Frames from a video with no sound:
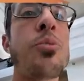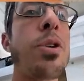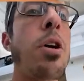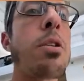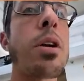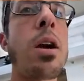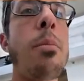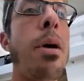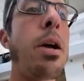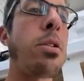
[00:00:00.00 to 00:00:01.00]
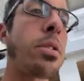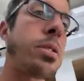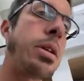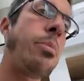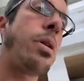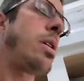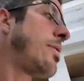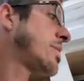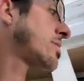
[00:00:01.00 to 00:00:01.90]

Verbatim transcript: Pretty hard to come by, honestly, but this